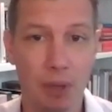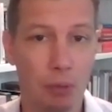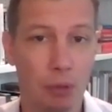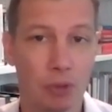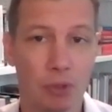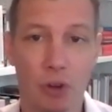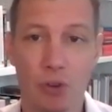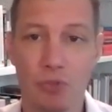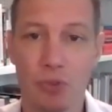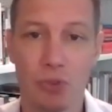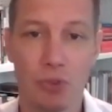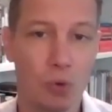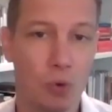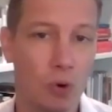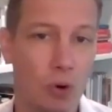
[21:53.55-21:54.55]
people in the grocery
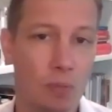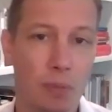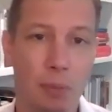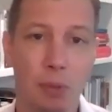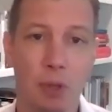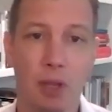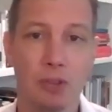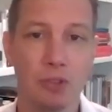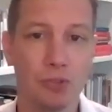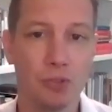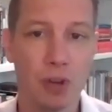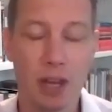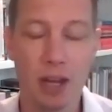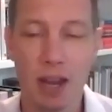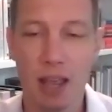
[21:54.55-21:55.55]
store, people on the
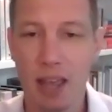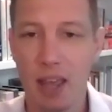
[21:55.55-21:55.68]
street.